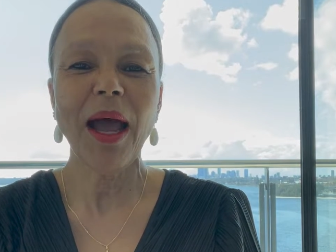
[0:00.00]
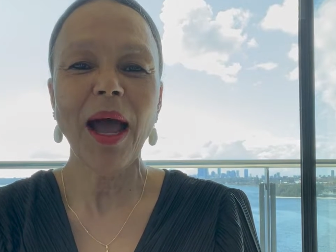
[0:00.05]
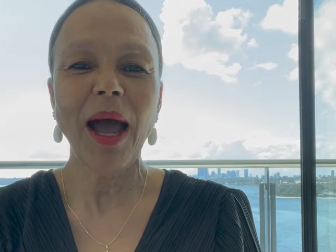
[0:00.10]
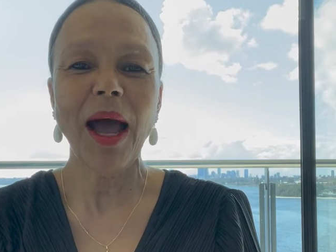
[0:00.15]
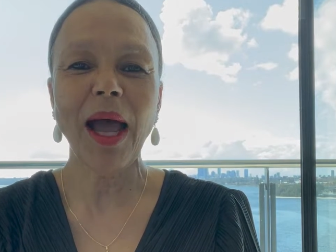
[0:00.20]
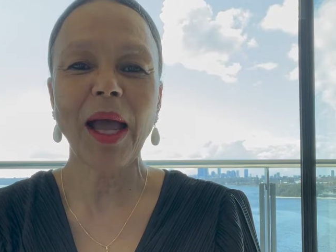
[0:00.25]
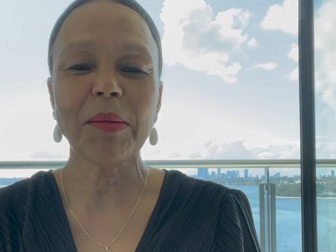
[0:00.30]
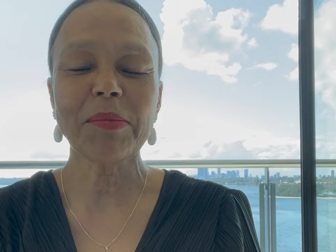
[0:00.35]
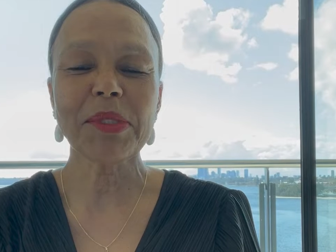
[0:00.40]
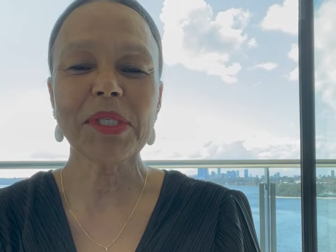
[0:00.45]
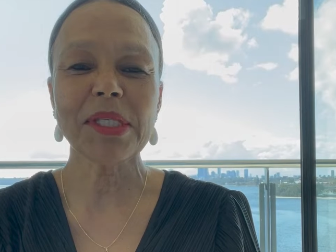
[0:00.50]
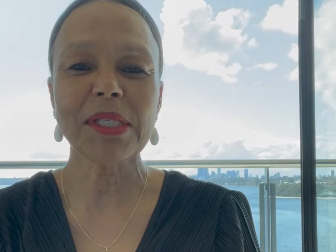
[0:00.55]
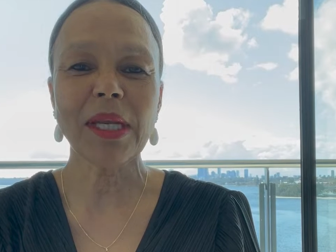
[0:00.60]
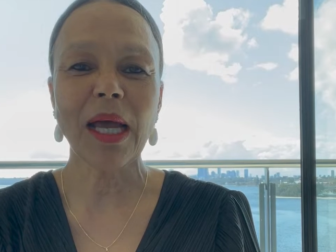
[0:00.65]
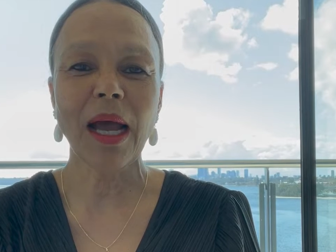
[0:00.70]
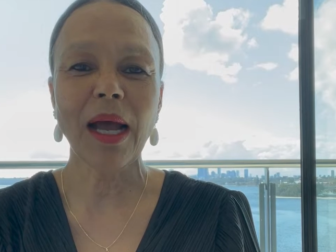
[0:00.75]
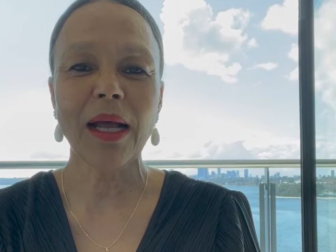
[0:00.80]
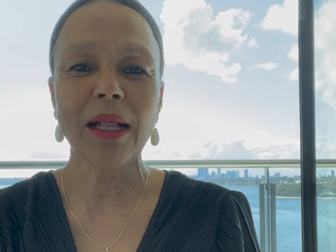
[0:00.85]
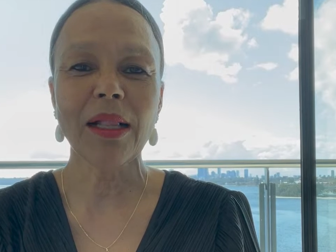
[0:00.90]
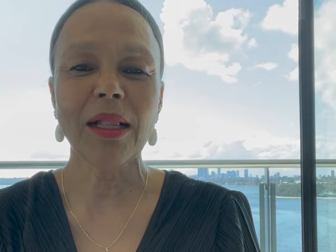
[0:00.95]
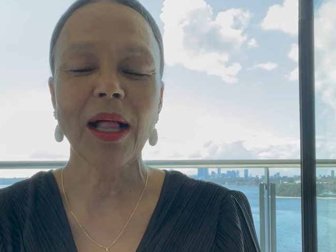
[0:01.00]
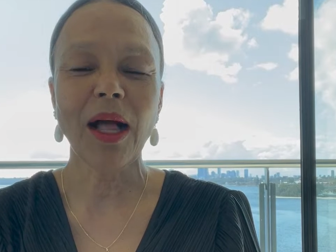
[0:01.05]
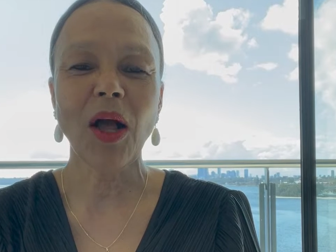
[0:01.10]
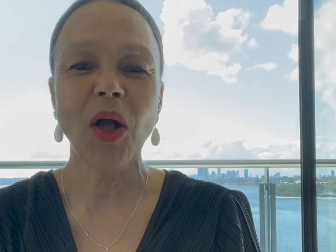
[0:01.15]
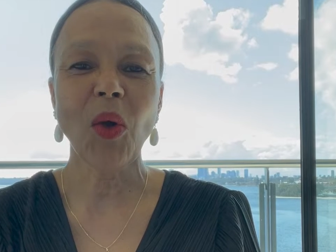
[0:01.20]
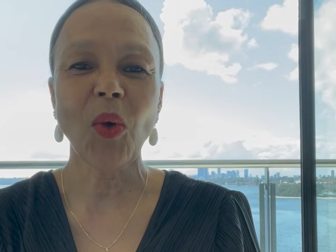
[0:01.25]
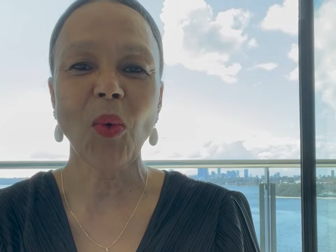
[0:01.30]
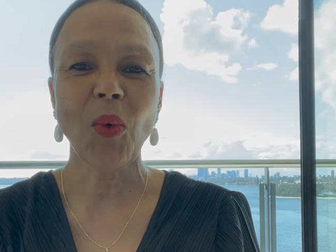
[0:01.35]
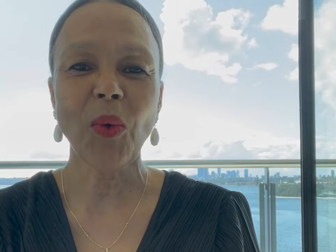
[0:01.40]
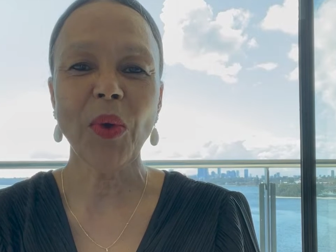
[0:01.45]
I'm Style
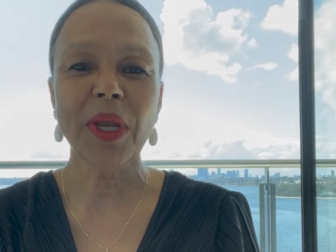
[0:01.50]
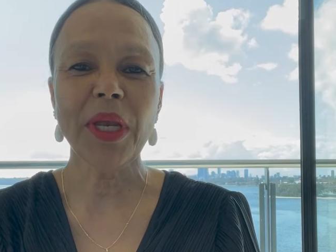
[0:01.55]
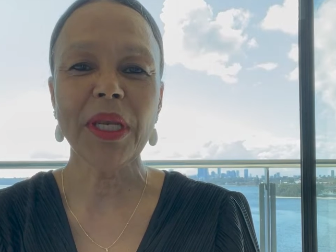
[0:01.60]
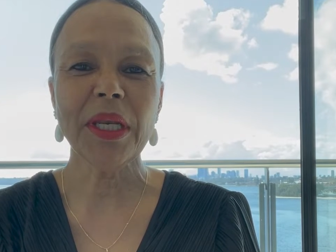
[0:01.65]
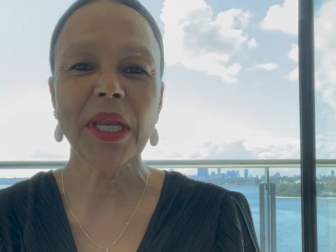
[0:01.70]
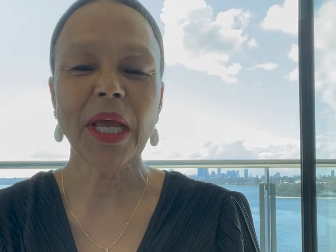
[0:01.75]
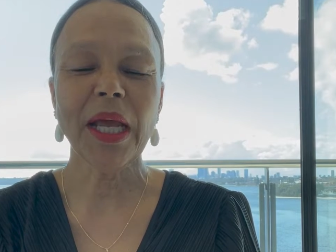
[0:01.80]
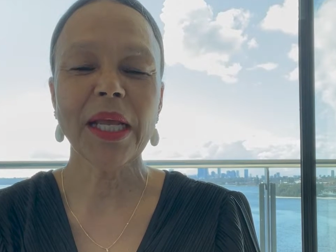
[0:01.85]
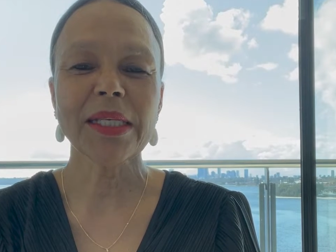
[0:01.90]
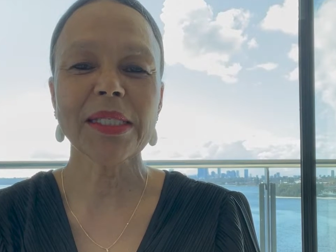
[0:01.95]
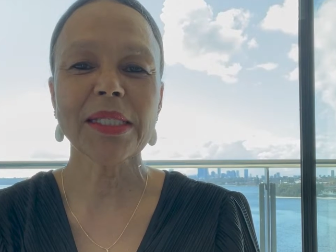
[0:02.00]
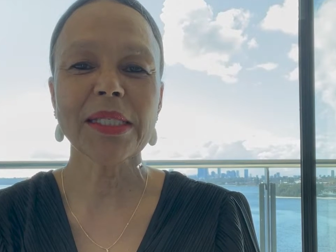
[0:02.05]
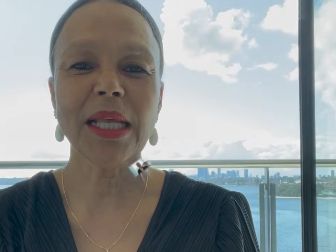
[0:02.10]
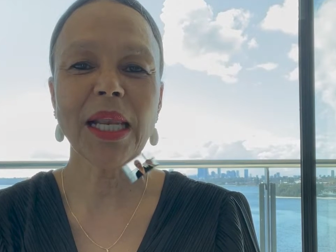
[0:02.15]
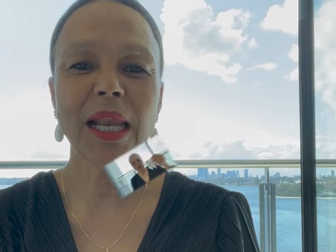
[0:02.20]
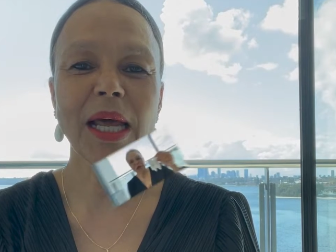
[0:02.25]
Queen Zilla.